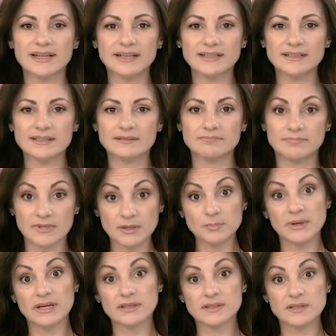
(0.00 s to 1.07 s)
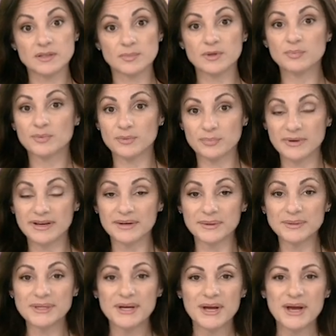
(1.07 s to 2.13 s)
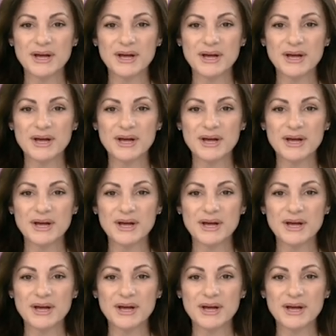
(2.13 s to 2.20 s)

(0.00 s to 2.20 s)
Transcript: night, it pays to be prepared.